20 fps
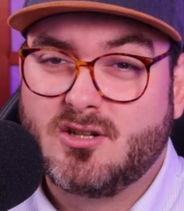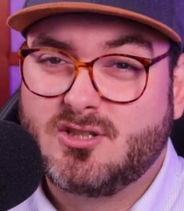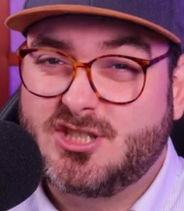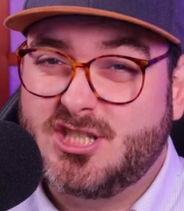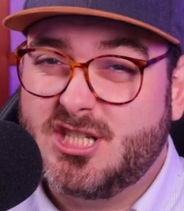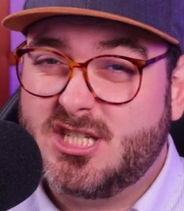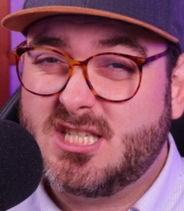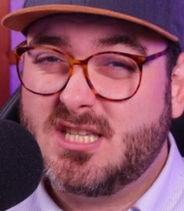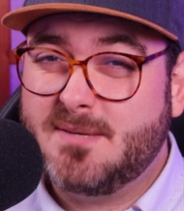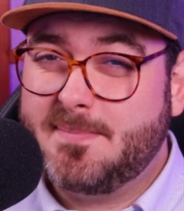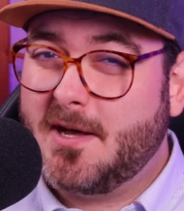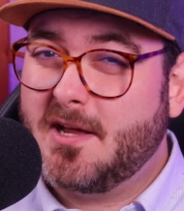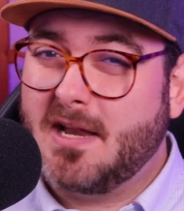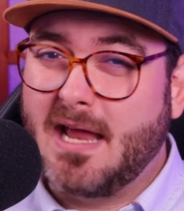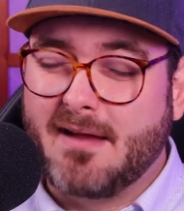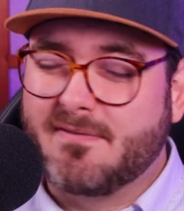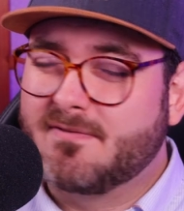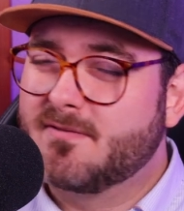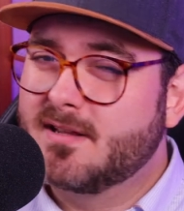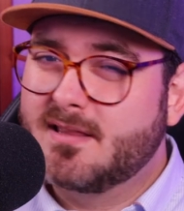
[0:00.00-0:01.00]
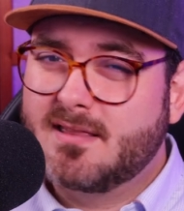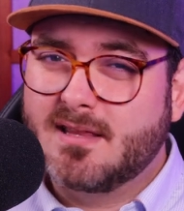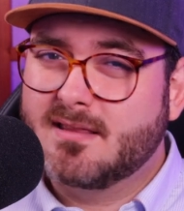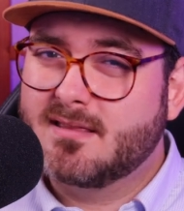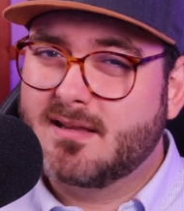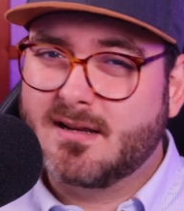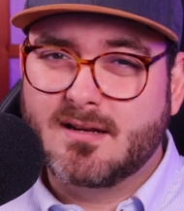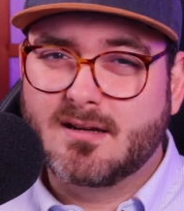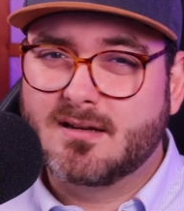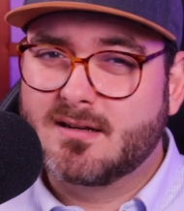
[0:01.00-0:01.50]
just about everything
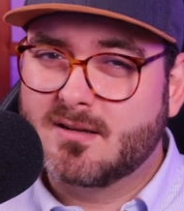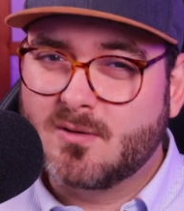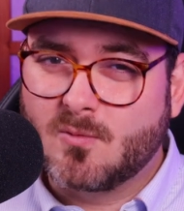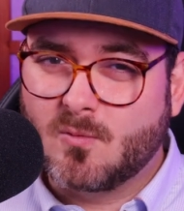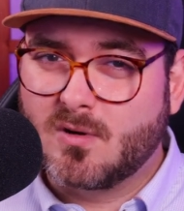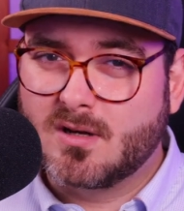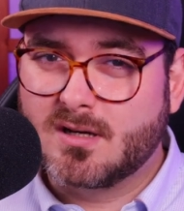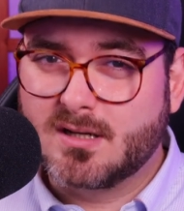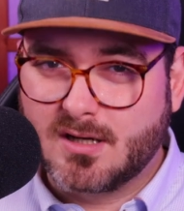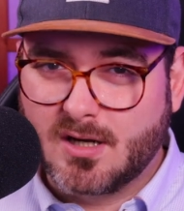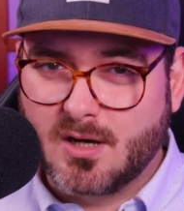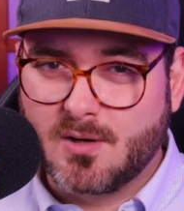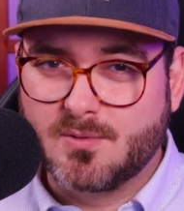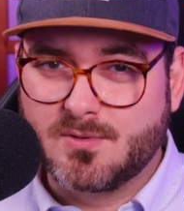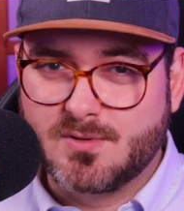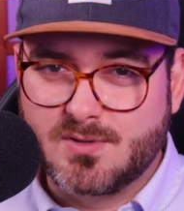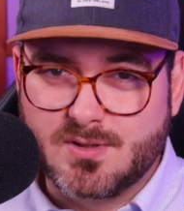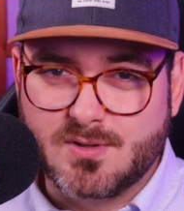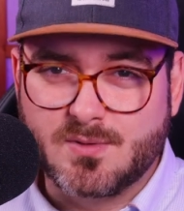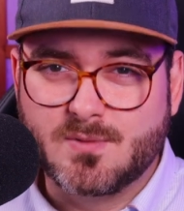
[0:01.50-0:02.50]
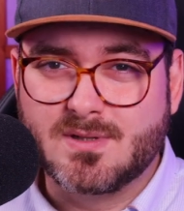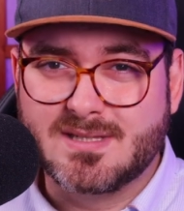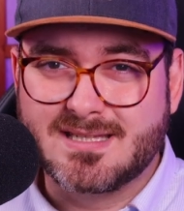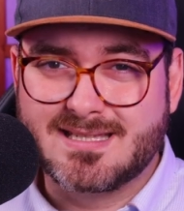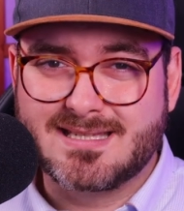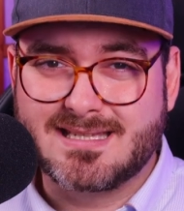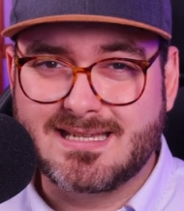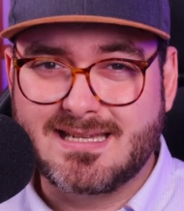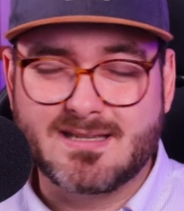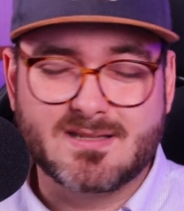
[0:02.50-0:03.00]
that you're going to want to go do and
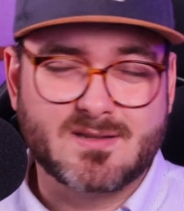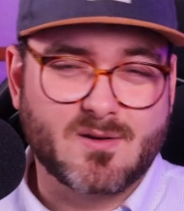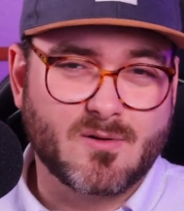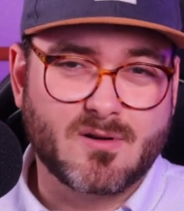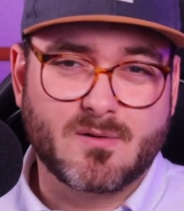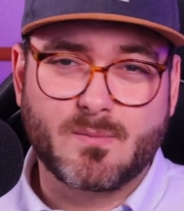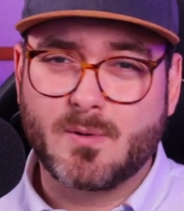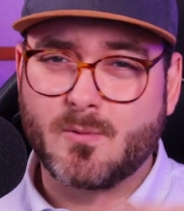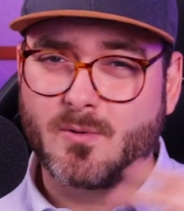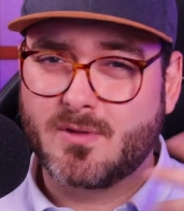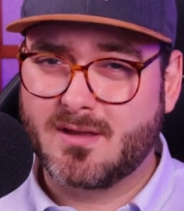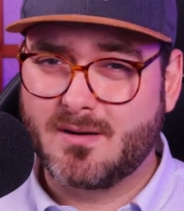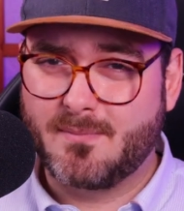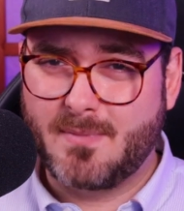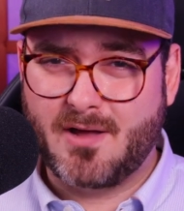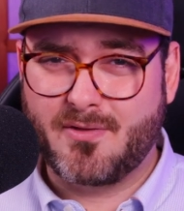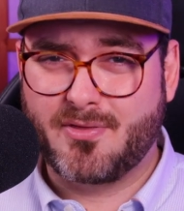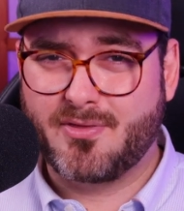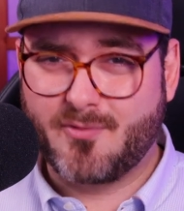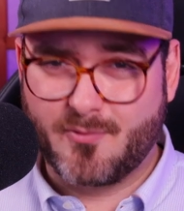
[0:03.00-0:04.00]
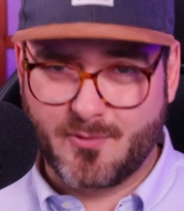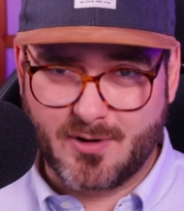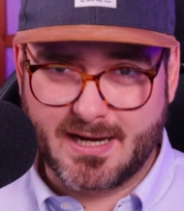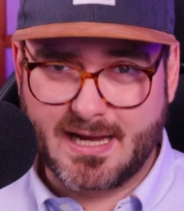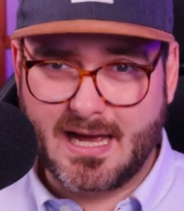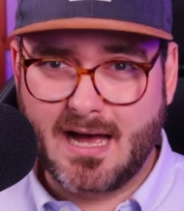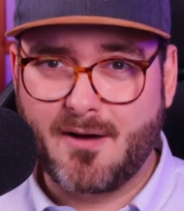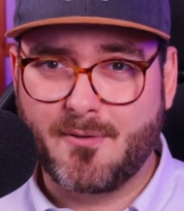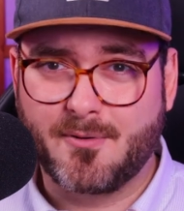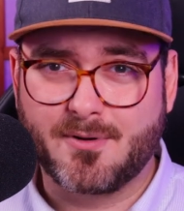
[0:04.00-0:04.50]
see is going to be within about
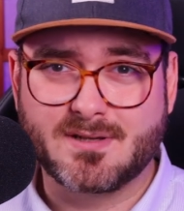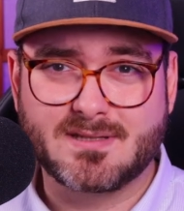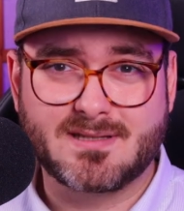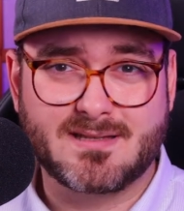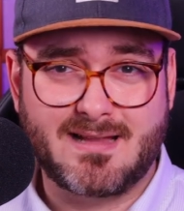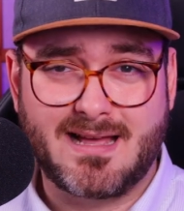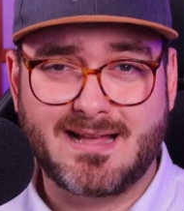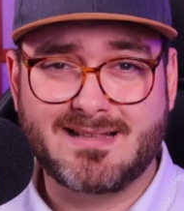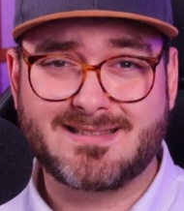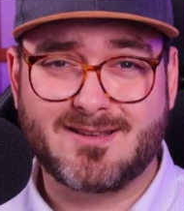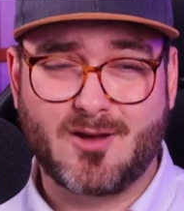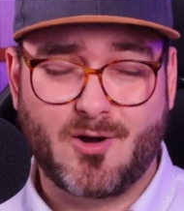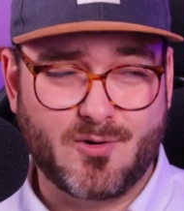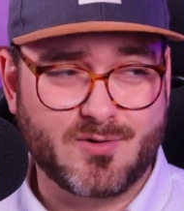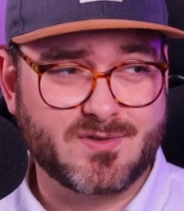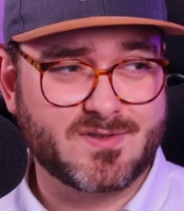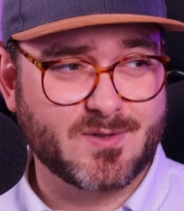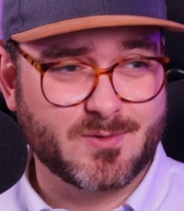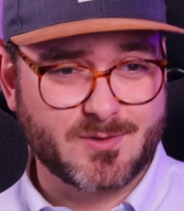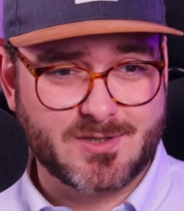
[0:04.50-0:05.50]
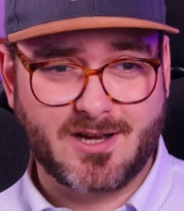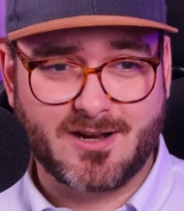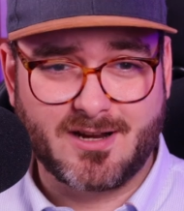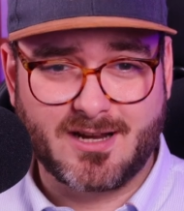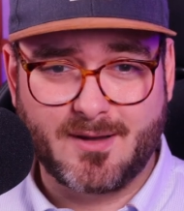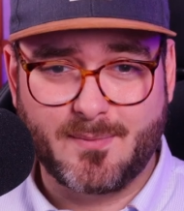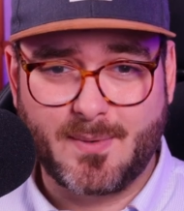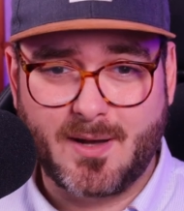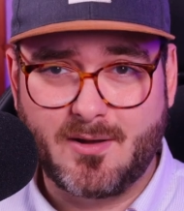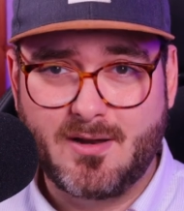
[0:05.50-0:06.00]
3 hours. And that's also
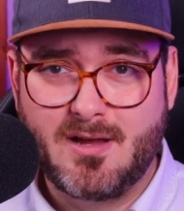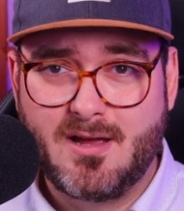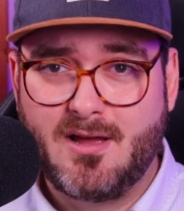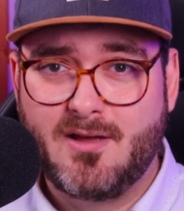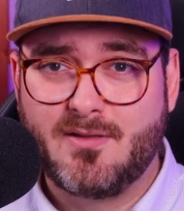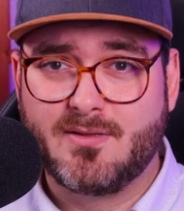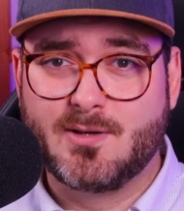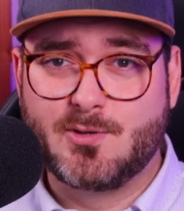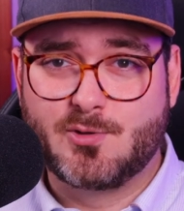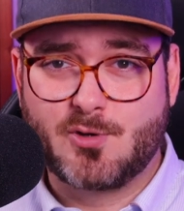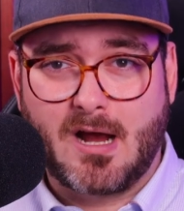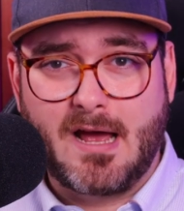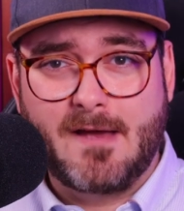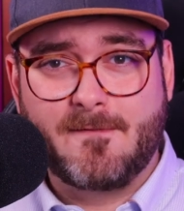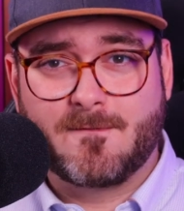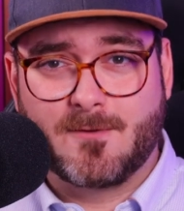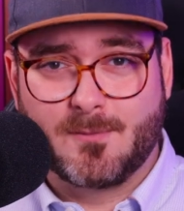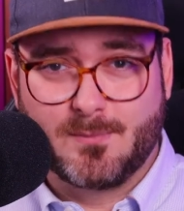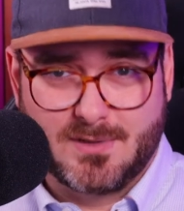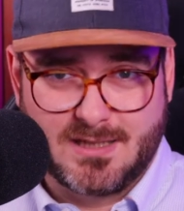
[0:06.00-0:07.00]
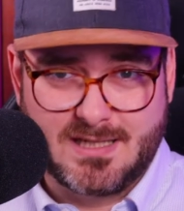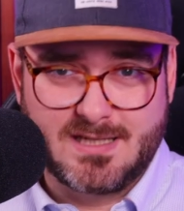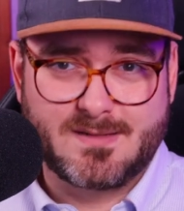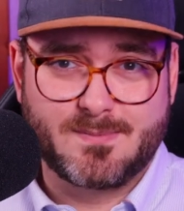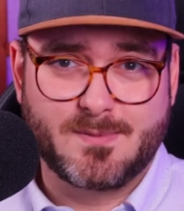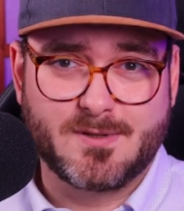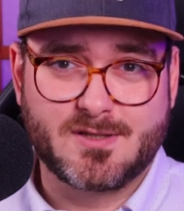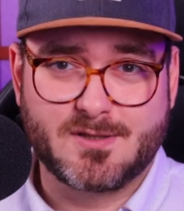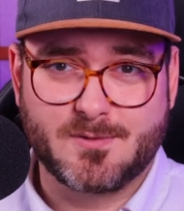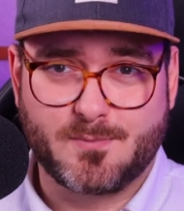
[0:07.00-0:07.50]
talking about the drive from
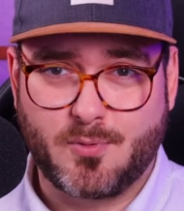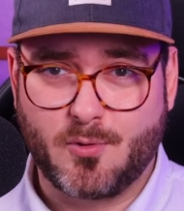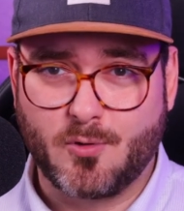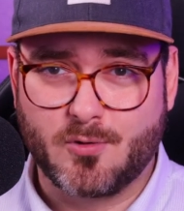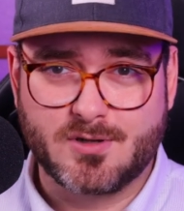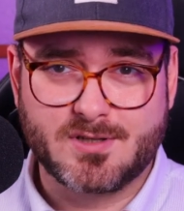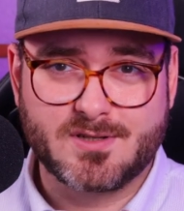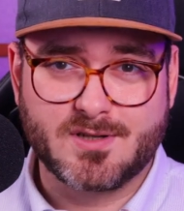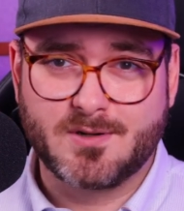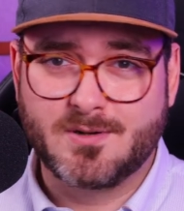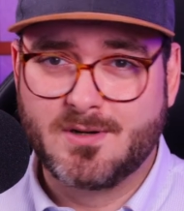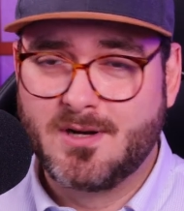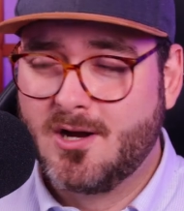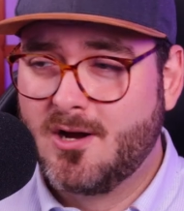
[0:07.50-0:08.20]
Lisbon to Porto,